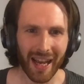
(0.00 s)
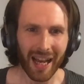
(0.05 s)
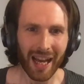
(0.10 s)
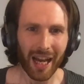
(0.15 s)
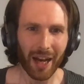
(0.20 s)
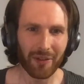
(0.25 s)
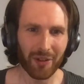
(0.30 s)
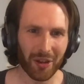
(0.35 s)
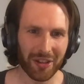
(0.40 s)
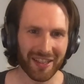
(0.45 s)

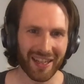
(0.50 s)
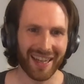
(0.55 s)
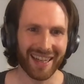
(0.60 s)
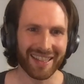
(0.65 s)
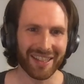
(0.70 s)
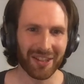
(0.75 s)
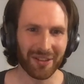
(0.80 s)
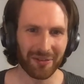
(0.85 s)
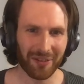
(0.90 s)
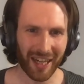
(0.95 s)
Of course,
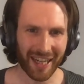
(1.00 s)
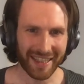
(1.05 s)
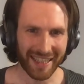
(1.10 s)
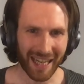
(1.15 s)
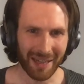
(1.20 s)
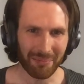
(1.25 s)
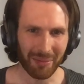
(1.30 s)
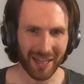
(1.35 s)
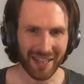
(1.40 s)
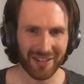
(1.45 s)
uh, you can find
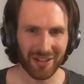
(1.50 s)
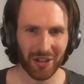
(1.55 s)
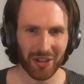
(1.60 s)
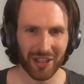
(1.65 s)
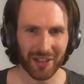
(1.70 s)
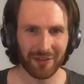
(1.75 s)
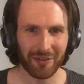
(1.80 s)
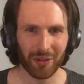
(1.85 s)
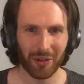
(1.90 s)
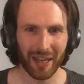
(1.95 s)
that by
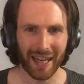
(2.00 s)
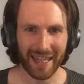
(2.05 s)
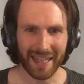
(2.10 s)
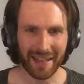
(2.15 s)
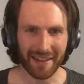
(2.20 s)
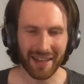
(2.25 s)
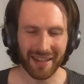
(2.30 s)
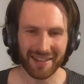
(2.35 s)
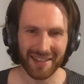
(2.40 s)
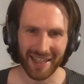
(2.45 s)
searching for
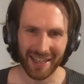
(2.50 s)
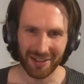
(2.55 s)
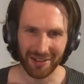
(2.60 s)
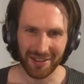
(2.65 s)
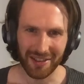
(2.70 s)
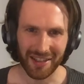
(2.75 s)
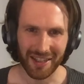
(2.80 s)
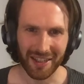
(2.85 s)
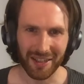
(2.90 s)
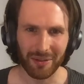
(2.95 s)
80,000
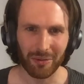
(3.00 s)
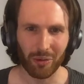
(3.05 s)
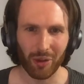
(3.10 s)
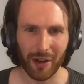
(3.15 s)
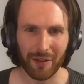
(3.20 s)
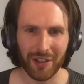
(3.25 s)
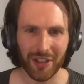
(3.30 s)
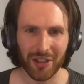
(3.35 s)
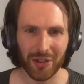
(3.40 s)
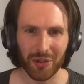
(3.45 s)
hours
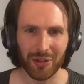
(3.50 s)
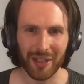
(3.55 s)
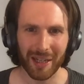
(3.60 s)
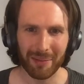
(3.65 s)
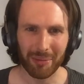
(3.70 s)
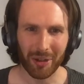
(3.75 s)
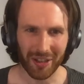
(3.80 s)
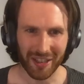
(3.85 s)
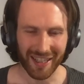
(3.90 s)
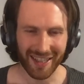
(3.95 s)
wherever you
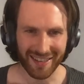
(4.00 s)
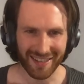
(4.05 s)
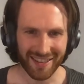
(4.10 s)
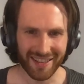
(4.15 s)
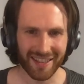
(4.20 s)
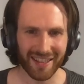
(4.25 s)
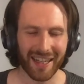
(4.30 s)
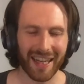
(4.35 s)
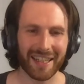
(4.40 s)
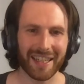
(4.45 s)
get
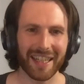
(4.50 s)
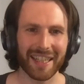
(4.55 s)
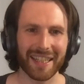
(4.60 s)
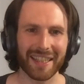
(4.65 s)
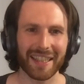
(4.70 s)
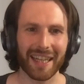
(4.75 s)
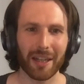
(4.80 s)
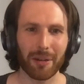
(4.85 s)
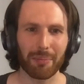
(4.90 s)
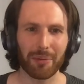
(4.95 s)
podcasts and
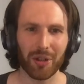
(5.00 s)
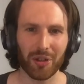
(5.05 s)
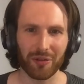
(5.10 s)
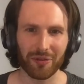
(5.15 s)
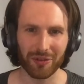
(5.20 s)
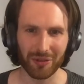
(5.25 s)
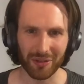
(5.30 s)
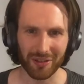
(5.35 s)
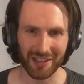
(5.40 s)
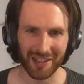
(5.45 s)
hitting that
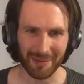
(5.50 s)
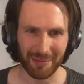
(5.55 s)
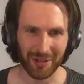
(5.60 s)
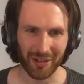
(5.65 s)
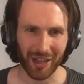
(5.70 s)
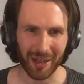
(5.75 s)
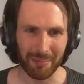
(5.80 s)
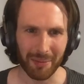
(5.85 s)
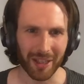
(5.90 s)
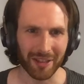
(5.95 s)
beautiful
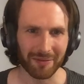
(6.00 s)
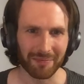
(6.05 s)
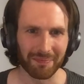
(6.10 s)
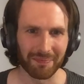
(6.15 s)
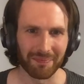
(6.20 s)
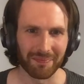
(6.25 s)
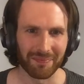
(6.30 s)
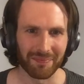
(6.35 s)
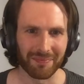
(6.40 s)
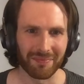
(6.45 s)
subscribe button.
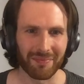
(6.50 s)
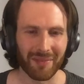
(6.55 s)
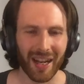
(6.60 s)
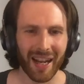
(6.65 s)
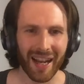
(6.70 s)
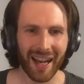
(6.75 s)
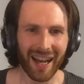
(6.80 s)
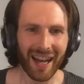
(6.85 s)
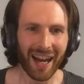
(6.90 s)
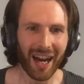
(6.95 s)

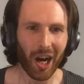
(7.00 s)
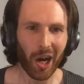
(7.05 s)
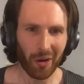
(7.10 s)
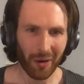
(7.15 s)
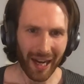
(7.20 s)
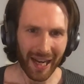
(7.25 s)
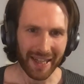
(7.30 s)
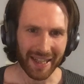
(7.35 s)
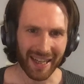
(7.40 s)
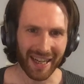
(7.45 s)
All
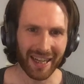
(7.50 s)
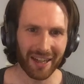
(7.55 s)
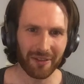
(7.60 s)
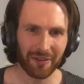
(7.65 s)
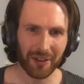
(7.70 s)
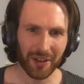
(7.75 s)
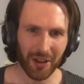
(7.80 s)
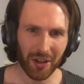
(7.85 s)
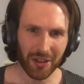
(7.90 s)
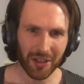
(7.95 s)
right, uh,
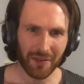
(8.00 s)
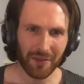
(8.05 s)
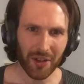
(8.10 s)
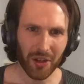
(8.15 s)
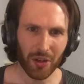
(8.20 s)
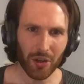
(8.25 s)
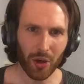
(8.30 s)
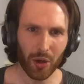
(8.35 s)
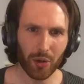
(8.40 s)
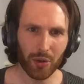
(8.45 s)
for those of
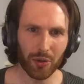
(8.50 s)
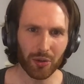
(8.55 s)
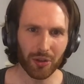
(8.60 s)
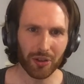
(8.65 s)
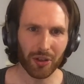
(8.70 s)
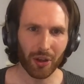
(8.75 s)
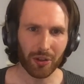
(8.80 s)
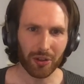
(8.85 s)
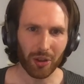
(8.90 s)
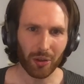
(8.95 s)
you who
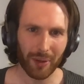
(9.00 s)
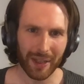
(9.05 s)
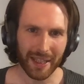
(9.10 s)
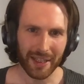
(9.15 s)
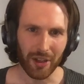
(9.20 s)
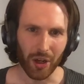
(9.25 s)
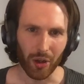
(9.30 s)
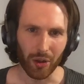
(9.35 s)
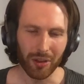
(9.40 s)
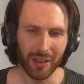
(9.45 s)
don't already
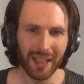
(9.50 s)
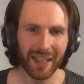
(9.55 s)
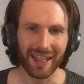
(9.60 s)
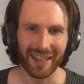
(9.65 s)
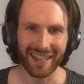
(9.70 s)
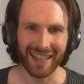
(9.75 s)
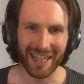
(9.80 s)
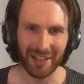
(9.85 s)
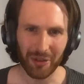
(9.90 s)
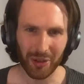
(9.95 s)
know,
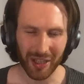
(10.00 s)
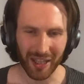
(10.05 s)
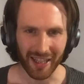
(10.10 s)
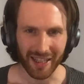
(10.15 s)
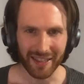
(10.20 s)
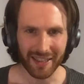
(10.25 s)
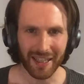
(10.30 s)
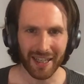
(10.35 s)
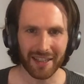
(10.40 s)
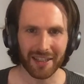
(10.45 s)
uh, Ezra
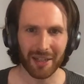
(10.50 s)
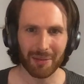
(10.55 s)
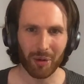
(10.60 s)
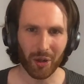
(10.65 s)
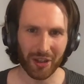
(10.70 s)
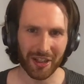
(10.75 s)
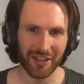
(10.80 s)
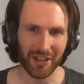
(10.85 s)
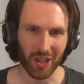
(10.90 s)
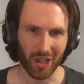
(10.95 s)
Klein is an
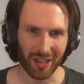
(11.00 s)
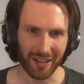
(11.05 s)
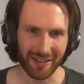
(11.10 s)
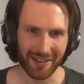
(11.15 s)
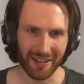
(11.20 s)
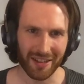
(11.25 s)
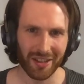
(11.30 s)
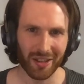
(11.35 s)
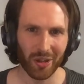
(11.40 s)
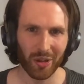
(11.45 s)
American
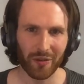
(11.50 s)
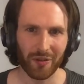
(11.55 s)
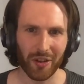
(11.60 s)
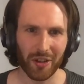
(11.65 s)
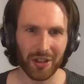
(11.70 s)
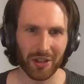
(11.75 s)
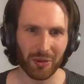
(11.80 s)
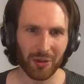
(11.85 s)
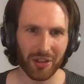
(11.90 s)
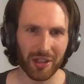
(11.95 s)
journalist who
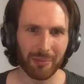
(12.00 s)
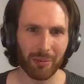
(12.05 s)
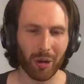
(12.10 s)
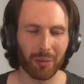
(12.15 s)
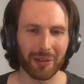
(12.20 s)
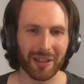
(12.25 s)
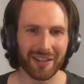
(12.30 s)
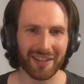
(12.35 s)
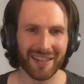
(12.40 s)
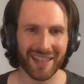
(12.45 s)
first rose to
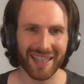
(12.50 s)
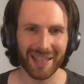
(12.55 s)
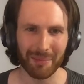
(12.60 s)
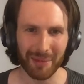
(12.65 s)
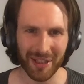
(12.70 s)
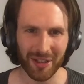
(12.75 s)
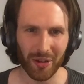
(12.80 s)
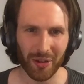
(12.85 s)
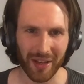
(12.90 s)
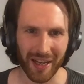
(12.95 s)
prominence in the
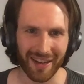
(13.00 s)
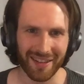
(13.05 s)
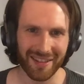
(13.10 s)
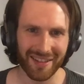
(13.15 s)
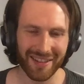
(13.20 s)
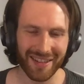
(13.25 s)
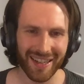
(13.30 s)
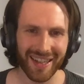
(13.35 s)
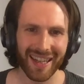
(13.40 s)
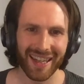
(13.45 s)
mid
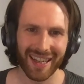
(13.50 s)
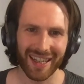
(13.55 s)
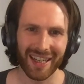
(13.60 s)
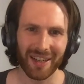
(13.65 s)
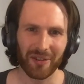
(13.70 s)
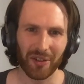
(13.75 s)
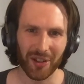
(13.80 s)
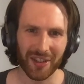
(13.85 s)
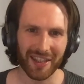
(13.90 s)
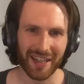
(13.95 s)
2000s
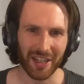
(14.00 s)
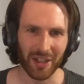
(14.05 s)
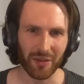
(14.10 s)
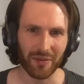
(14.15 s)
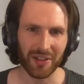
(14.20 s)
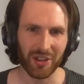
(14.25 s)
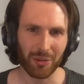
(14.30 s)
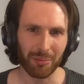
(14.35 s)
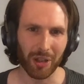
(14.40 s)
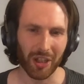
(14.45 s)
uh, for his
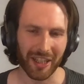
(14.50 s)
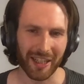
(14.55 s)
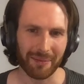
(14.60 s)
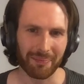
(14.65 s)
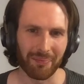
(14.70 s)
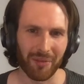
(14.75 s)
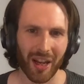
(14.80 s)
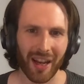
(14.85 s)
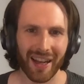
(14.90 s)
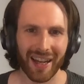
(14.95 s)
individual
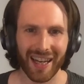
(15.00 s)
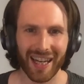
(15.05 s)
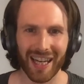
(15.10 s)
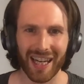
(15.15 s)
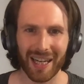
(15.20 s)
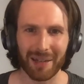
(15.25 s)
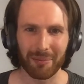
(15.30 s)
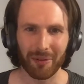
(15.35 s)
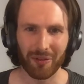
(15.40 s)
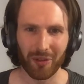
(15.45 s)
blogging,
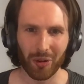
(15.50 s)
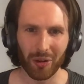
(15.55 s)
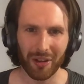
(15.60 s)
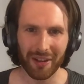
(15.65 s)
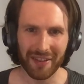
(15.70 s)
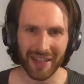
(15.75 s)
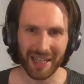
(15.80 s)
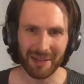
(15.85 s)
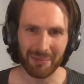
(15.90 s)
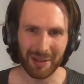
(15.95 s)
uh,
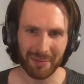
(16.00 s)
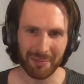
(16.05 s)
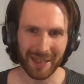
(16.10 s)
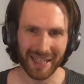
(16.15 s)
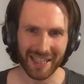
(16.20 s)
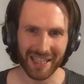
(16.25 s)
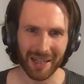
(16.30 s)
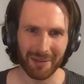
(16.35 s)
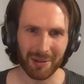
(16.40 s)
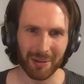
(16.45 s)
before then being
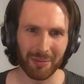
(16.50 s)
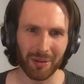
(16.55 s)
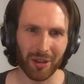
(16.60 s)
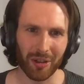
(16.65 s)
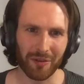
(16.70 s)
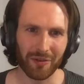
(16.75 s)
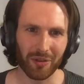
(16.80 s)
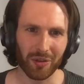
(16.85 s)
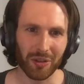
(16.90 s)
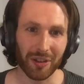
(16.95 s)
picked up to
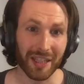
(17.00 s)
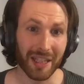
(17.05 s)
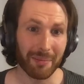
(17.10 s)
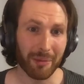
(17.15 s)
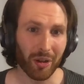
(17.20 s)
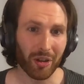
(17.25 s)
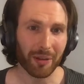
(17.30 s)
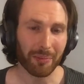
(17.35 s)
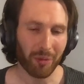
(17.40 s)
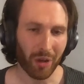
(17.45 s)
blog for the
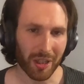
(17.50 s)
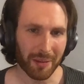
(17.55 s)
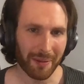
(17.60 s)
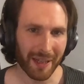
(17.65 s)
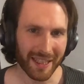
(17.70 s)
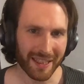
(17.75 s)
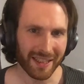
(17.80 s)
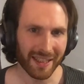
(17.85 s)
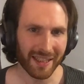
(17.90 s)
American Prospect